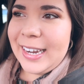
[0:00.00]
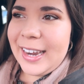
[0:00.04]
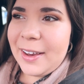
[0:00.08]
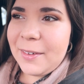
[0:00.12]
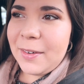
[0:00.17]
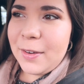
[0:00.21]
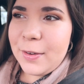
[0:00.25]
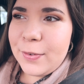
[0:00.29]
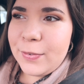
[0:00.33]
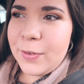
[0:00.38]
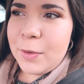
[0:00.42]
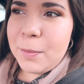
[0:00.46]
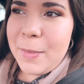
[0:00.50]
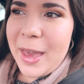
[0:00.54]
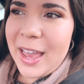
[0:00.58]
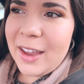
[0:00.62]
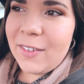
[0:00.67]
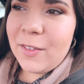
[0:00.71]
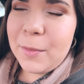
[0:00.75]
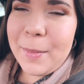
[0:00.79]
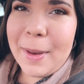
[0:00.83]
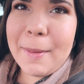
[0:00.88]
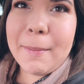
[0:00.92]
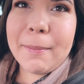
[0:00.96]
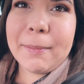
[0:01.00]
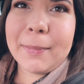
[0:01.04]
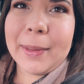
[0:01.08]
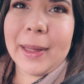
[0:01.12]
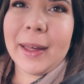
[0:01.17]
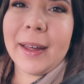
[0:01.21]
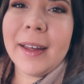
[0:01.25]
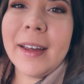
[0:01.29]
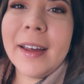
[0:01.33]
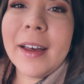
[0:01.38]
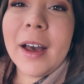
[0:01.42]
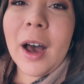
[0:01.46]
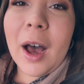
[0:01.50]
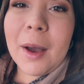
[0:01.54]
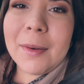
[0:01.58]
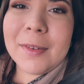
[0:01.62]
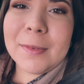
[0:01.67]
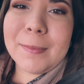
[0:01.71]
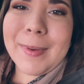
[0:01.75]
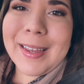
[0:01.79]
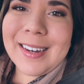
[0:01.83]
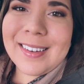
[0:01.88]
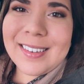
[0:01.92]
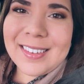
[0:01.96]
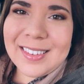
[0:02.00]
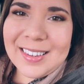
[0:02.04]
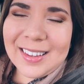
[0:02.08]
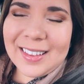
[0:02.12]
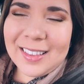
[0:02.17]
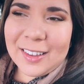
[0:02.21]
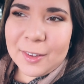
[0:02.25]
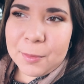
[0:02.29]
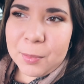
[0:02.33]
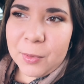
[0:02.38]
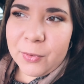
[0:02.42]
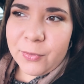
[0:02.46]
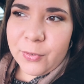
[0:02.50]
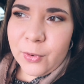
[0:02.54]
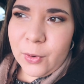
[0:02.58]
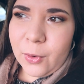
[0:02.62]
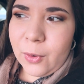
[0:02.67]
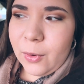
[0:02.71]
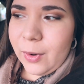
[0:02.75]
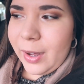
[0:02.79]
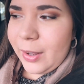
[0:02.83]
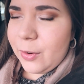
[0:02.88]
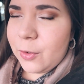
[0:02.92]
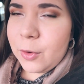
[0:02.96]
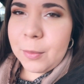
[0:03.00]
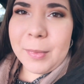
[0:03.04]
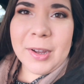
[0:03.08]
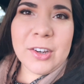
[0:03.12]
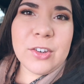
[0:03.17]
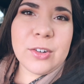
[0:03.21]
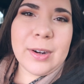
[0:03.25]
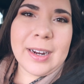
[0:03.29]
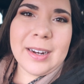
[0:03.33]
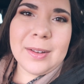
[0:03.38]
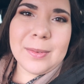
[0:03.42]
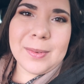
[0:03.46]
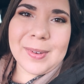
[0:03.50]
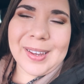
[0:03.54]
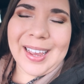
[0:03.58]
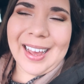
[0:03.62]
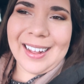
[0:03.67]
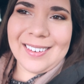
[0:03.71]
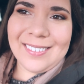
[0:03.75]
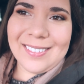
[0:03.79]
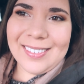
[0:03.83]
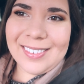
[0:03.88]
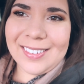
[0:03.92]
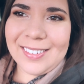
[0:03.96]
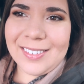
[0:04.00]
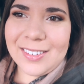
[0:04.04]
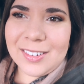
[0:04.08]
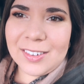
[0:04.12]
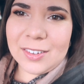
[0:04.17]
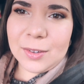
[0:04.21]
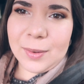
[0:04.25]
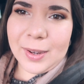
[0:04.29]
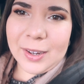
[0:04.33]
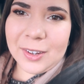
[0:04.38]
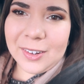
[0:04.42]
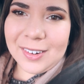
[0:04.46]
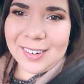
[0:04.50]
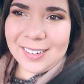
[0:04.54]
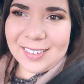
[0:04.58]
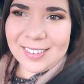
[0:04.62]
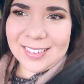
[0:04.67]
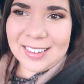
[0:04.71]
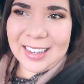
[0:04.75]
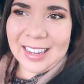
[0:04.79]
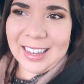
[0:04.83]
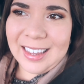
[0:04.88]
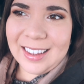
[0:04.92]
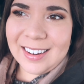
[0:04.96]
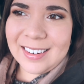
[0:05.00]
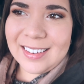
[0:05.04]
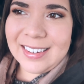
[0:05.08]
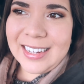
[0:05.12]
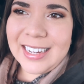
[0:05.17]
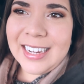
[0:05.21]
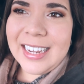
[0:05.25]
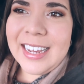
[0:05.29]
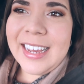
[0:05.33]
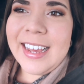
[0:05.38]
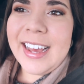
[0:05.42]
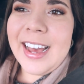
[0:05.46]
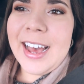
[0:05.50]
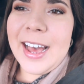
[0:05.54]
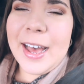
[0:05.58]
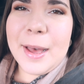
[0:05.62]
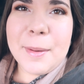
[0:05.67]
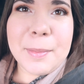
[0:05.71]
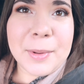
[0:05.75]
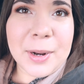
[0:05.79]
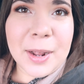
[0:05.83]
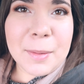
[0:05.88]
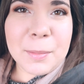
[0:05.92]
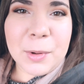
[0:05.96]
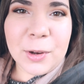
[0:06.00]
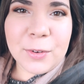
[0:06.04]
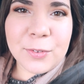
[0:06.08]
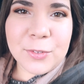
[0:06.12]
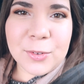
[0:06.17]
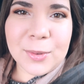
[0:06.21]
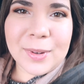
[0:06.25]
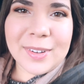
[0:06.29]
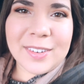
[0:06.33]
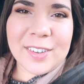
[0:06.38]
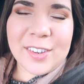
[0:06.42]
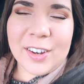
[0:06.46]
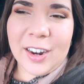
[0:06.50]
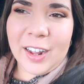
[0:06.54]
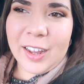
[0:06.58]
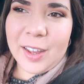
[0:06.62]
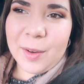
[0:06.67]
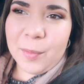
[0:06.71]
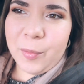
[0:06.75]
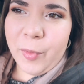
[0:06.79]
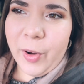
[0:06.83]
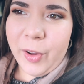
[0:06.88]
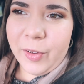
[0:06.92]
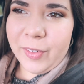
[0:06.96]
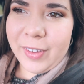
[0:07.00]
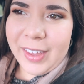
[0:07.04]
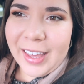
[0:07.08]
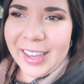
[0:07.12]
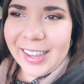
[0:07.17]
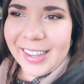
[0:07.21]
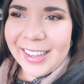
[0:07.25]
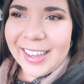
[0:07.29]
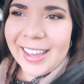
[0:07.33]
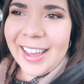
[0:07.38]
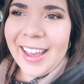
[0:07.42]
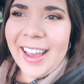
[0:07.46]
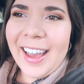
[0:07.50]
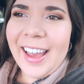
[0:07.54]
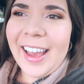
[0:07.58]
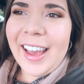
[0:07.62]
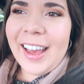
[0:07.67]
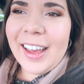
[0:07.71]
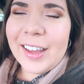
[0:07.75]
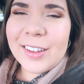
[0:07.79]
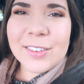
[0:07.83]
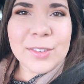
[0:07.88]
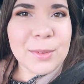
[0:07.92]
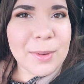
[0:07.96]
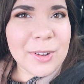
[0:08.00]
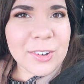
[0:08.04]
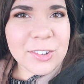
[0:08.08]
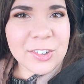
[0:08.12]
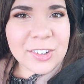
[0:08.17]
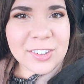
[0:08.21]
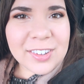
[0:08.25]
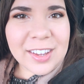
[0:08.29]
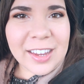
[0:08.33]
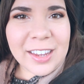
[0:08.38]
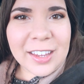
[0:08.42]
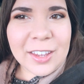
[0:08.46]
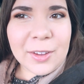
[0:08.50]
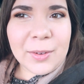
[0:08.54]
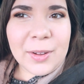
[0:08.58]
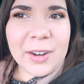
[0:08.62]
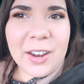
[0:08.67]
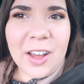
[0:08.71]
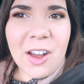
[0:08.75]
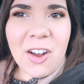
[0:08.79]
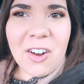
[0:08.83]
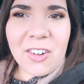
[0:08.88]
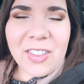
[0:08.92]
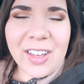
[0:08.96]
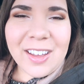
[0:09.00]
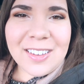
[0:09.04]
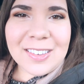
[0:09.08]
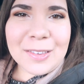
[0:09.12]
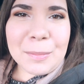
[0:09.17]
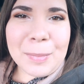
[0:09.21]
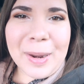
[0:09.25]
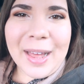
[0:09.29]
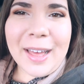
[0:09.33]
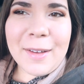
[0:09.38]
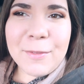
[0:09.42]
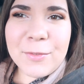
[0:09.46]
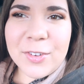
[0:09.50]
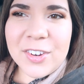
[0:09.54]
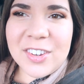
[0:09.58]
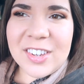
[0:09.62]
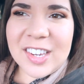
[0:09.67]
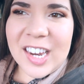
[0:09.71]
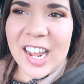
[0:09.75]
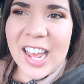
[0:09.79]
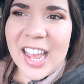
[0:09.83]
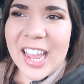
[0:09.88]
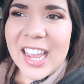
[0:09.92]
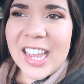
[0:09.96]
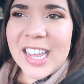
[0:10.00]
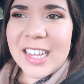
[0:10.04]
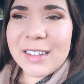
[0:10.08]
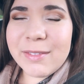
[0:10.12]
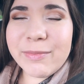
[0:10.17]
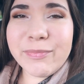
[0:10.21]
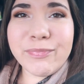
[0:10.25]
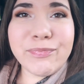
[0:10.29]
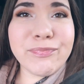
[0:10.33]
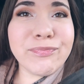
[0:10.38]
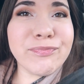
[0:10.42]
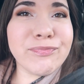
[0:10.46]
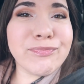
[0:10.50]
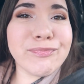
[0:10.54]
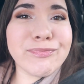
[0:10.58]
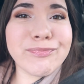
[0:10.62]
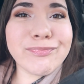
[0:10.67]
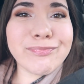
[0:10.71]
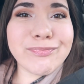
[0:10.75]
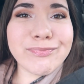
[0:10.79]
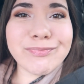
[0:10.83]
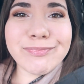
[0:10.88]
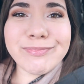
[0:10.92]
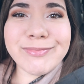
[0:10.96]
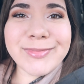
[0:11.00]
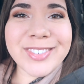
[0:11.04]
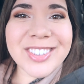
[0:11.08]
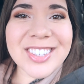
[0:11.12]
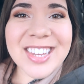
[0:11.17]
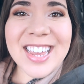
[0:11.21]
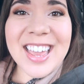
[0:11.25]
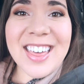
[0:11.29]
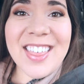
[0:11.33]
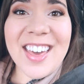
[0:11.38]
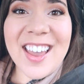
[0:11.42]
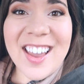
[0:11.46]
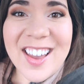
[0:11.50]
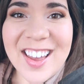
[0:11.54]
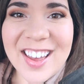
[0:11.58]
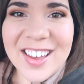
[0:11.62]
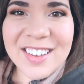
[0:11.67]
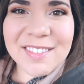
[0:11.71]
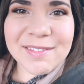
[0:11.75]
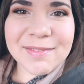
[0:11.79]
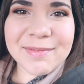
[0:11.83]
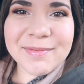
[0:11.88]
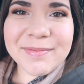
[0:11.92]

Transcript: Now if you may remember, I was meant to see this before and all my trains were cancelled so I couldn't see it, but I'm off to it tonight in Woking, so I shall take you along. That's the plan for today. See you there.